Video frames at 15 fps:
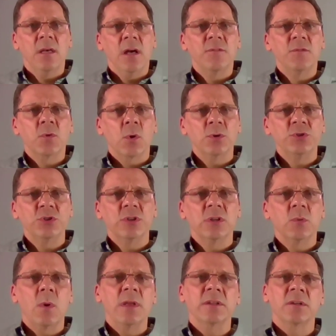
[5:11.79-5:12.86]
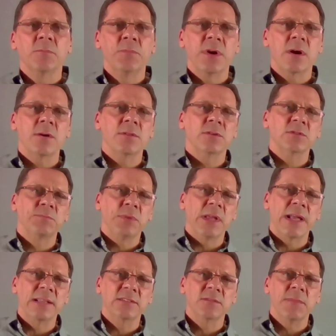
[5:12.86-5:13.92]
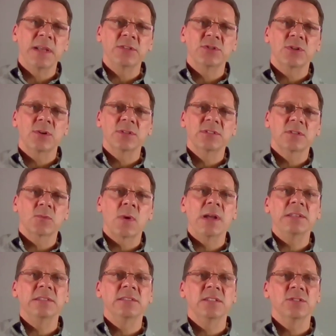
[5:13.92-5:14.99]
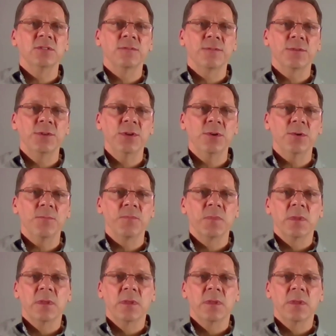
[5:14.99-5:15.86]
Of course, you're going to want to compare those plans to make sure it's the right decision for you.